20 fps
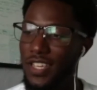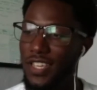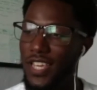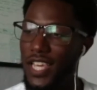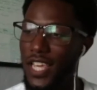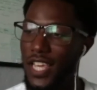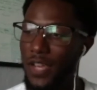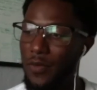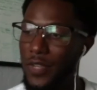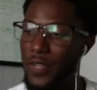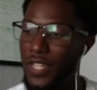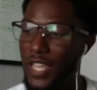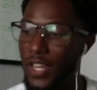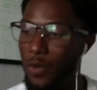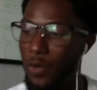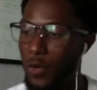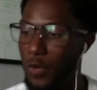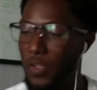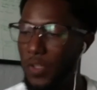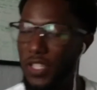And we had to
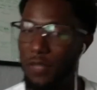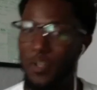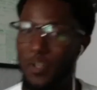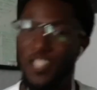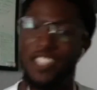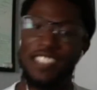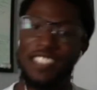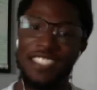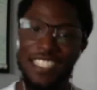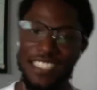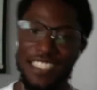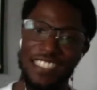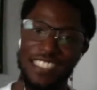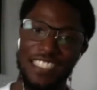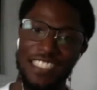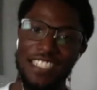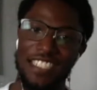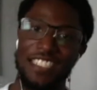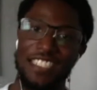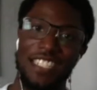work with him on
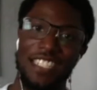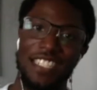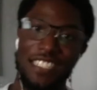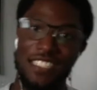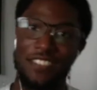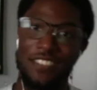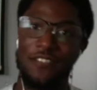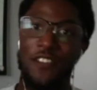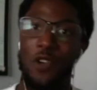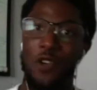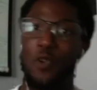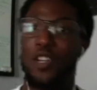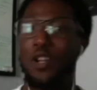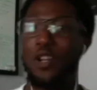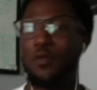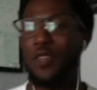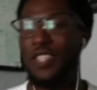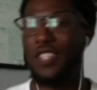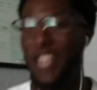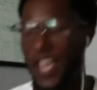consistency, just following up
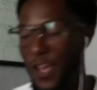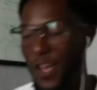with that.